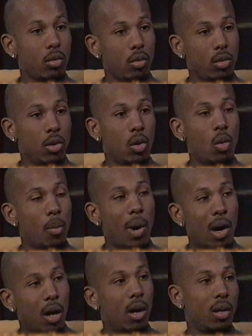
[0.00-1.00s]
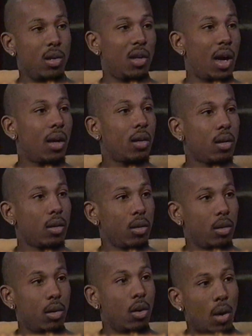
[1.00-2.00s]
where my heart is at.
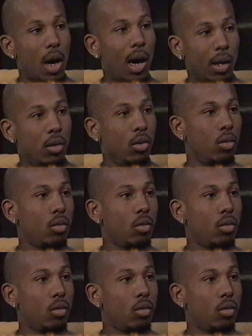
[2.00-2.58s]
You know how I do,